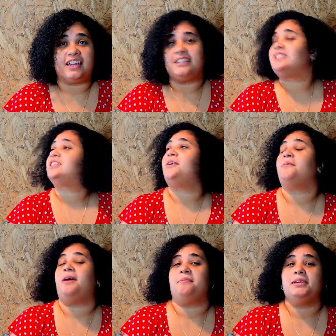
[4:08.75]
And so
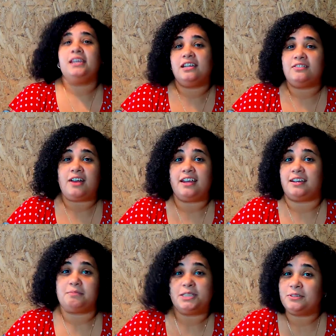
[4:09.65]
I'm eating right and
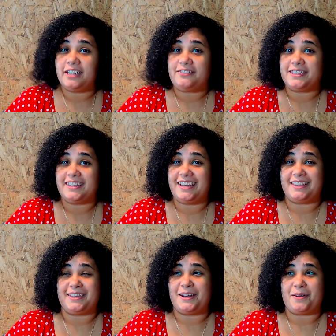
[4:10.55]
I'm doing everything,
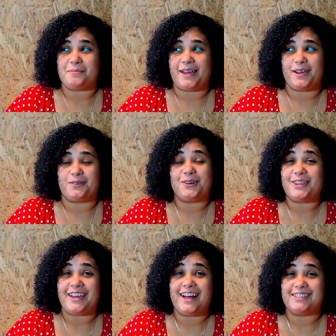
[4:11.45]
and then I'm like, where
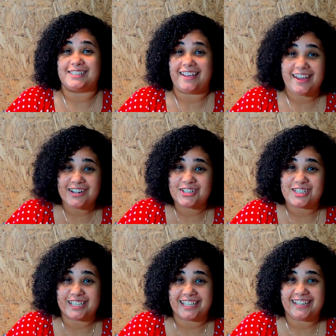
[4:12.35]
the hell is the
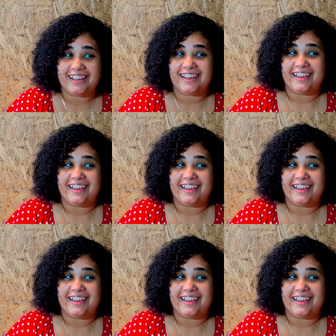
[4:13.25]
energy?